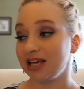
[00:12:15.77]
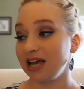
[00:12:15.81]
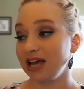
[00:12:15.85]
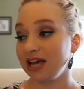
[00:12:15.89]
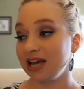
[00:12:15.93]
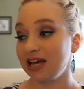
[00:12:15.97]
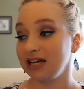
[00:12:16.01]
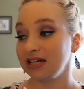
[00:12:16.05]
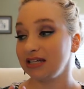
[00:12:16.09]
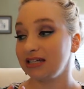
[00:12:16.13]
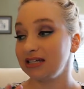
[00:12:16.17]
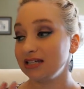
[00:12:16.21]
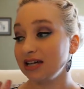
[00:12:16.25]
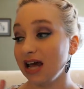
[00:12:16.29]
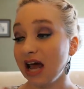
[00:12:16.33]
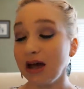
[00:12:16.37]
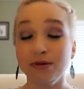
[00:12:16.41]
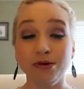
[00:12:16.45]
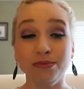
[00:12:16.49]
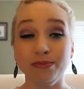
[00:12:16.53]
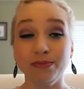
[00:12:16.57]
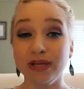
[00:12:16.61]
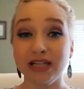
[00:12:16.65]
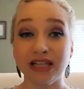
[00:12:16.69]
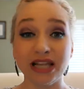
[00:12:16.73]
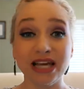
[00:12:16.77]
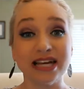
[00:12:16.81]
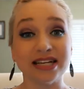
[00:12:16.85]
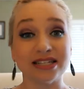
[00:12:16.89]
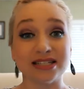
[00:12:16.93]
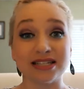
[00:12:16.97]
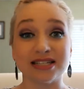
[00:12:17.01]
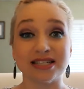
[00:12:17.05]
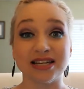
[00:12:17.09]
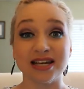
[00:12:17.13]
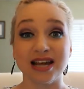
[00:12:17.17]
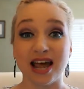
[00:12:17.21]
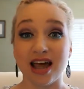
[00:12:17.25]
and I would be
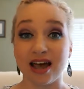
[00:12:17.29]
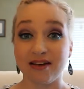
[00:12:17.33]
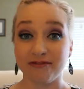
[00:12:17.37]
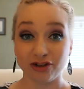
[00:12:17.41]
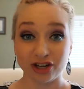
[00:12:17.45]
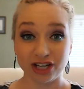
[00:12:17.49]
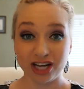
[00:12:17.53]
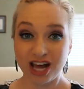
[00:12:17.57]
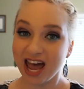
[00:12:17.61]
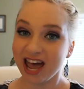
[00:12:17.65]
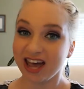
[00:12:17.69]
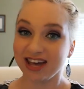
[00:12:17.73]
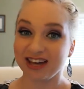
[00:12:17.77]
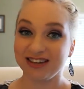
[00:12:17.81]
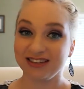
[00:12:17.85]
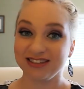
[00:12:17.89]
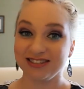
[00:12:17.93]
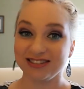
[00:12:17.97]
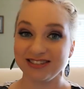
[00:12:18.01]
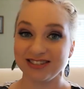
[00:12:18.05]
late every day.